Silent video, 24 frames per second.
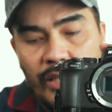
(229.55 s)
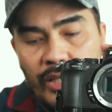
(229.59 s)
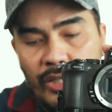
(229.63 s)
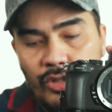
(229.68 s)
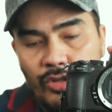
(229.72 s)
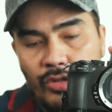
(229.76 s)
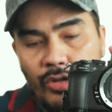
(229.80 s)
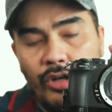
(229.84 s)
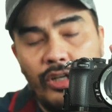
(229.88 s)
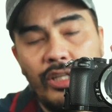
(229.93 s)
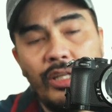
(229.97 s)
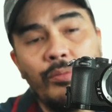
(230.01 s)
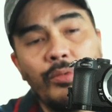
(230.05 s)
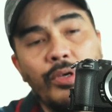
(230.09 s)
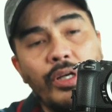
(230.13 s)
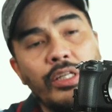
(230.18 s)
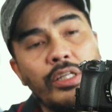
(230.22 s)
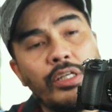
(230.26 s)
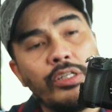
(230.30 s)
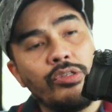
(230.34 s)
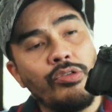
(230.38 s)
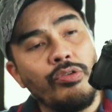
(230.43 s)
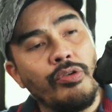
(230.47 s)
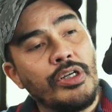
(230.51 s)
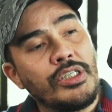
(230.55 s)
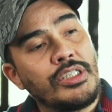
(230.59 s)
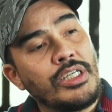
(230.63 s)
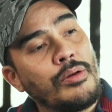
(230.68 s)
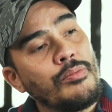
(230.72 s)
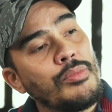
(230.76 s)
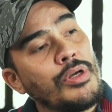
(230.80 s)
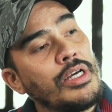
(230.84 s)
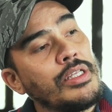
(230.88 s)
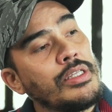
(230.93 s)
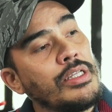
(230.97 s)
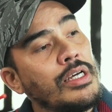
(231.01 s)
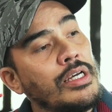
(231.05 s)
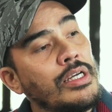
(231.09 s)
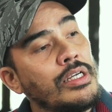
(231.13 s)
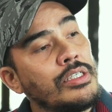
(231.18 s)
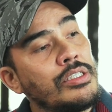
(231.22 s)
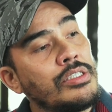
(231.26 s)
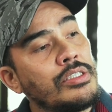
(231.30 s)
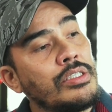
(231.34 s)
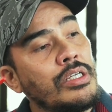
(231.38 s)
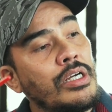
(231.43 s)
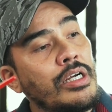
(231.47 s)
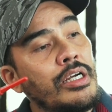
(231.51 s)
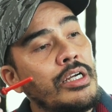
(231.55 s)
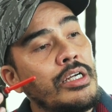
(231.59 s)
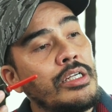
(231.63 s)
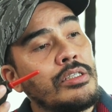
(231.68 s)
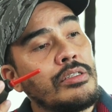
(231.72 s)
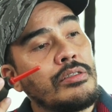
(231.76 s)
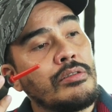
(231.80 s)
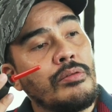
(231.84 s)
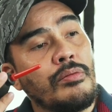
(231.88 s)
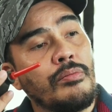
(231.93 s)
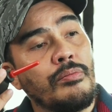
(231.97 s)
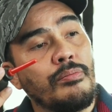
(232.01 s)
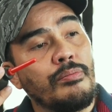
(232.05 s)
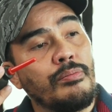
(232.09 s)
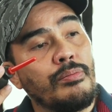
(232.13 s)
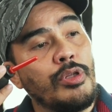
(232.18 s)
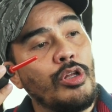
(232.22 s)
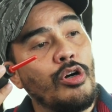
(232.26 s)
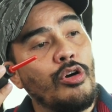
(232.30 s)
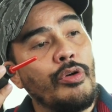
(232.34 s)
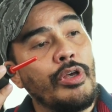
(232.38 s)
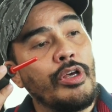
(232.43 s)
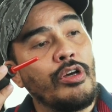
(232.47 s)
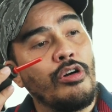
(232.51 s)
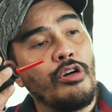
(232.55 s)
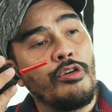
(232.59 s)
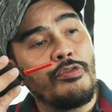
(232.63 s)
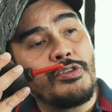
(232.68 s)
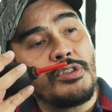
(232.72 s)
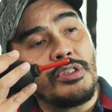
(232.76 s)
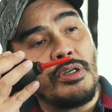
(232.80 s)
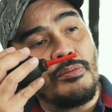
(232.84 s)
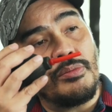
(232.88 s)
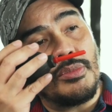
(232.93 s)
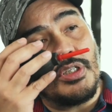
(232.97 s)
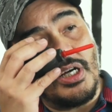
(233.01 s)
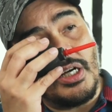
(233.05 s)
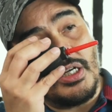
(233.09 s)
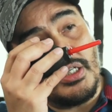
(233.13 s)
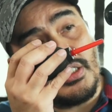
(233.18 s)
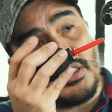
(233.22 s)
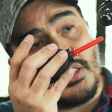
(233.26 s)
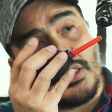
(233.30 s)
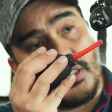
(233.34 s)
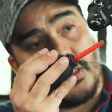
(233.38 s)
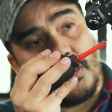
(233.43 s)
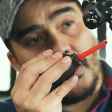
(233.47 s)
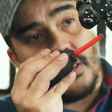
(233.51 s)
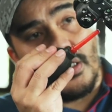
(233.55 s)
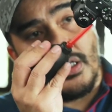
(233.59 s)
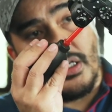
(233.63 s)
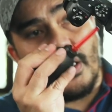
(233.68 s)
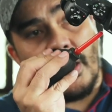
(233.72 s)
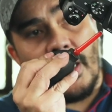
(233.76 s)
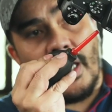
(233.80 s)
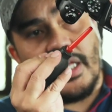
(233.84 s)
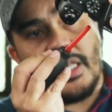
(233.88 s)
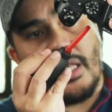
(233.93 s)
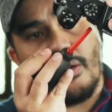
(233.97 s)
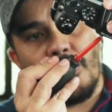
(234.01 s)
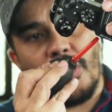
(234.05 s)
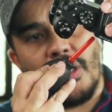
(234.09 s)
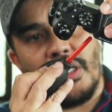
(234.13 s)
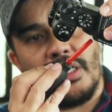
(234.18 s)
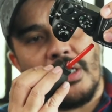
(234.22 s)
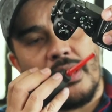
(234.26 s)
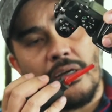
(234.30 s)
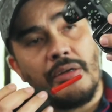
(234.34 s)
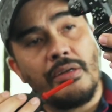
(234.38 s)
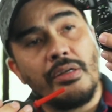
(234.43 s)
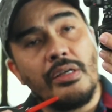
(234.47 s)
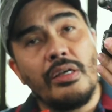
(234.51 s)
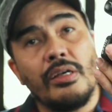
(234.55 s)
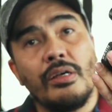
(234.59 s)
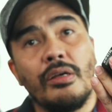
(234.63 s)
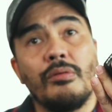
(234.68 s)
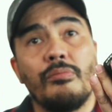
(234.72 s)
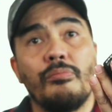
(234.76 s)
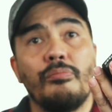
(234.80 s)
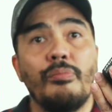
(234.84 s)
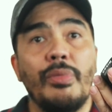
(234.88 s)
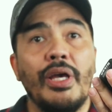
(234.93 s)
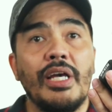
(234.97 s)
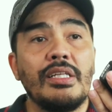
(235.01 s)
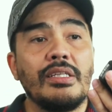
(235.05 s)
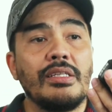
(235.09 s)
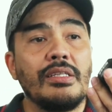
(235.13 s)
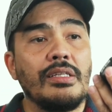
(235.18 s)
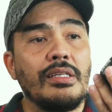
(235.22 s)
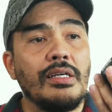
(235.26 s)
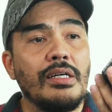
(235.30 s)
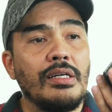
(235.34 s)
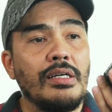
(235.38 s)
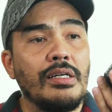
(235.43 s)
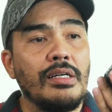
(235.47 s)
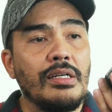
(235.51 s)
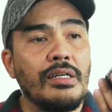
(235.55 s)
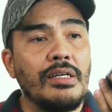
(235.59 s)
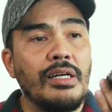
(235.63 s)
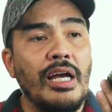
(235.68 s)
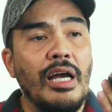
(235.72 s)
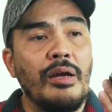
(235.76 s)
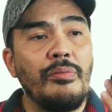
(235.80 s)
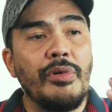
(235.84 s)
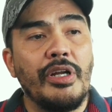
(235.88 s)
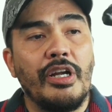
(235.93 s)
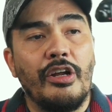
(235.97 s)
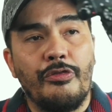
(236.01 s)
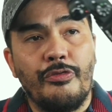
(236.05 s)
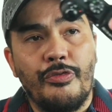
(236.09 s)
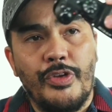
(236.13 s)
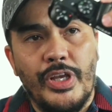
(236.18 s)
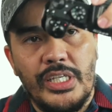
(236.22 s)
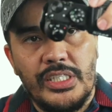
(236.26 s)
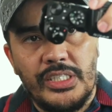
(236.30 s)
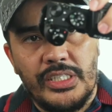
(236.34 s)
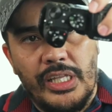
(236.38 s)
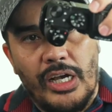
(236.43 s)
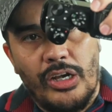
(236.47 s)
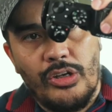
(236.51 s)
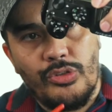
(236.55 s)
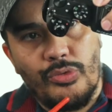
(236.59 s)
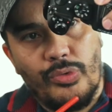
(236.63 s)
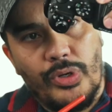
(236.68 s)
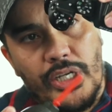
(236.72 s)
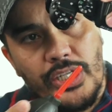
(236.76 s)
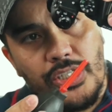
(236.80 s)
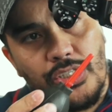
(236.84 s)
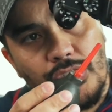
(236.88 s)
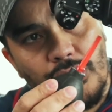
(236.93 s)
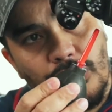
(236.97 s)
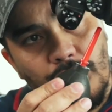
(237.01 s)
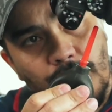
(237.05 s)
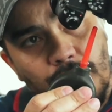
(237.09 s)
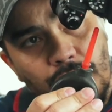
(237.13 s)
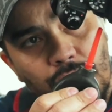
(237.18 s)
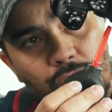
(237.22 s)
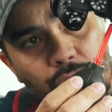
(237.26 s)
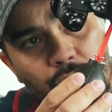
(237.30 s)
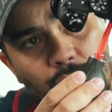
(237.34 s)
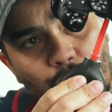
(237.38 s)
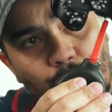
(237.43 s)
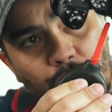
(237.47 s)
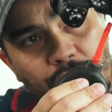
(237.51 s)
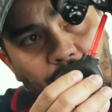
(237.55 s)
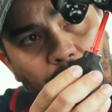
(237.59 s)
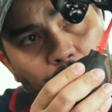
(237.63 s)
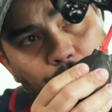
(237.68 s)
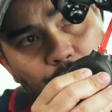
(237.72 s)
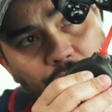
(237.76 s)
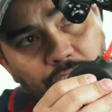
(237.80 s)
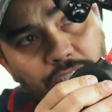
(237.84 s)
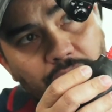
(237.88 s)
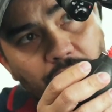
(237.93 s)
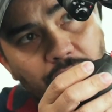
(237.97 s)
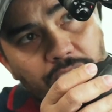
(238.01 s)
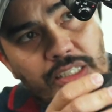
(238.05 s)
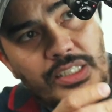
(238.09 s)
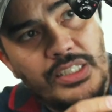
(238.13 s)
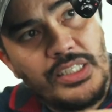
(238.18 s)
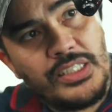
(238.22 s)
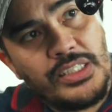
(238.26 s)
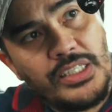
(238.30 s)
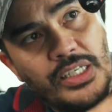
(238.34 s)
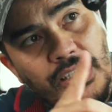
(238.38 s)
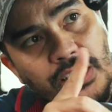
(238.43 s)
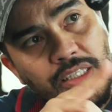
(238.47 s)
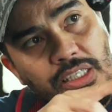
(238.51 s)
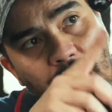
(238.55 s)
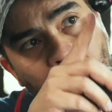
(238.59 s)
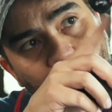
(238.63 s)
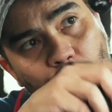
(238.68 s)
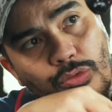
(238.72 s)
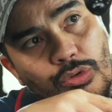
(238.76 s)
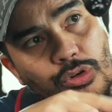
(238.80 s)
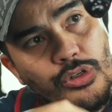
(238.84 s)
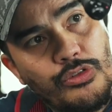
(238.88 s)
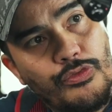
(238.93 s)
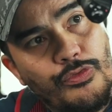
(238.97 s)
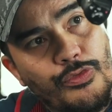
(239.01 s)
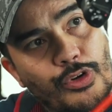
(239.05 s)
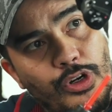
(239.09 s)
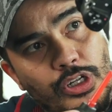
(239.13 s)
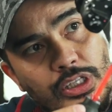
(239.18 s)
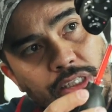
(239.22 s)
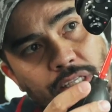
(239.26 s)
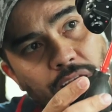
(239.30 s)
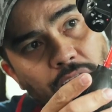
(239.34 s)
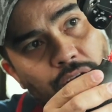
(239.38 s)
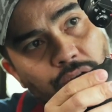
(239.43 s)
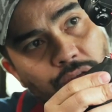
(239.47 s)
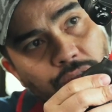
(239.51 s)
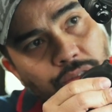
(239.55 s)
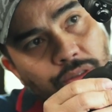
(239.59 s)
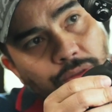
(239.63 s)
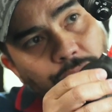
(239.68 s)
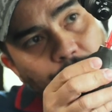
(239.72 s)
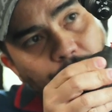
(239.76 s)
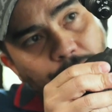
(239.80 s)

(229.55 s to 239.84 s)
So all I'm gonna do is I'm gonna start blowing off some dust, and I'm gonna make the camera face downward, so whatever dust is in there would fall down.